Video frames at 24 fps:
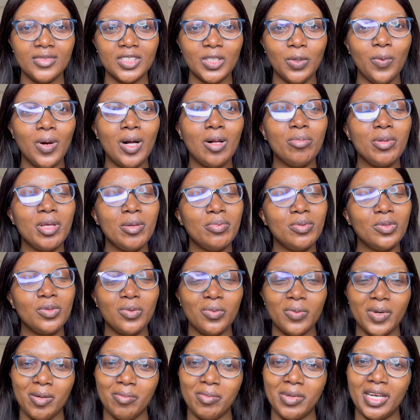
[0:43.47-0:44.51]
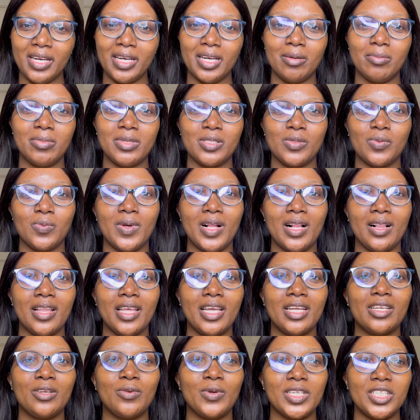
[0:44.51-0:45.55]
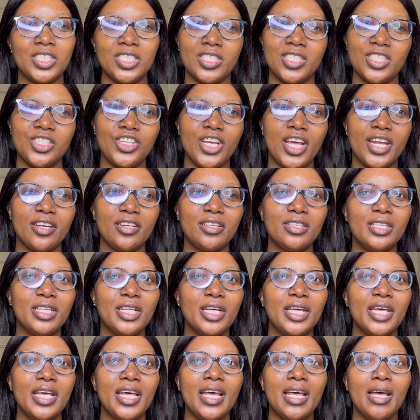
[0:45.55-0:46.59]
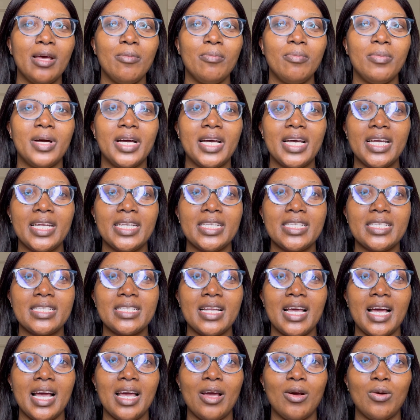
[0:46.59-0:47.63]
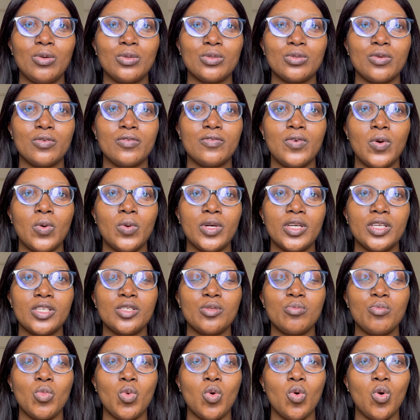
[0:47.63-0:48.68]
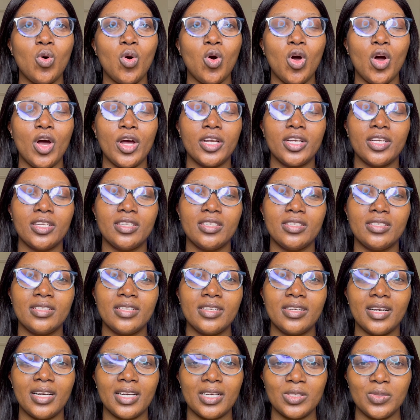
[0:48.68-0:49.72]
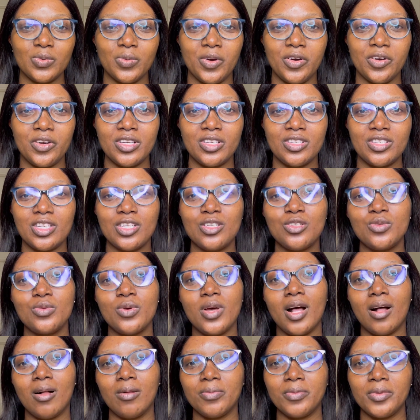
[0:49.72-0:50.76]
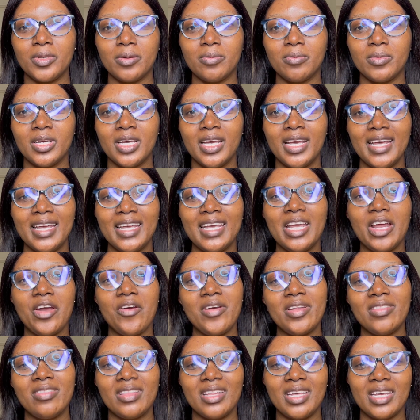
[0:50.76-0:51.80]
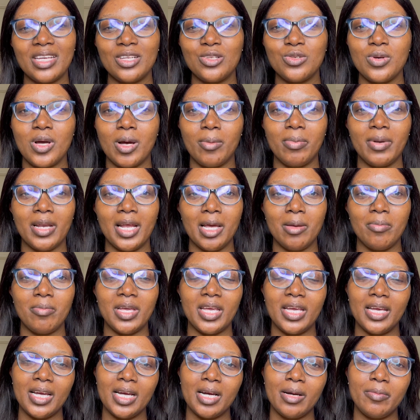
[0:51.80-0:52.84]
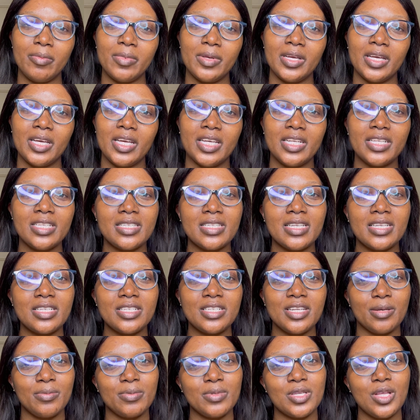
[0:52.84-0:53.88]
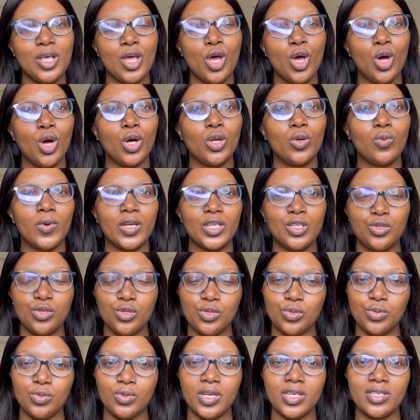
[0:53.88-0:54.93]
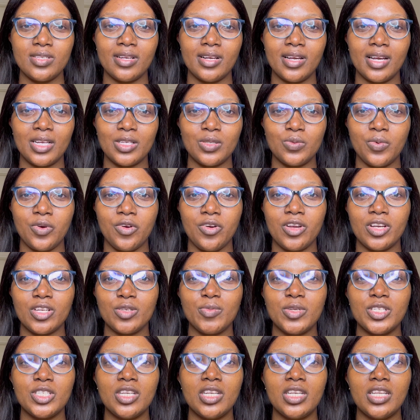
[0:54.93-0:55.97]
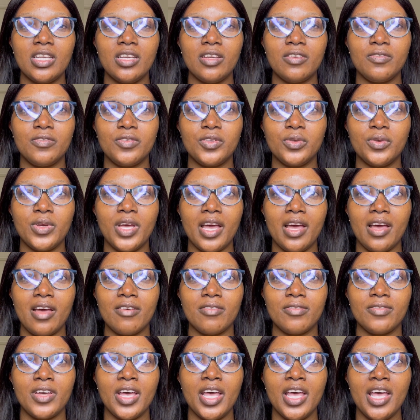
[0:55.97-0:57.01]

While people who wear makeup as well can watch the channel, but I also focus more on the glass wearers just to help them here and there to apply makeup, hints and tips on what to do as a glass wearer, especially if you have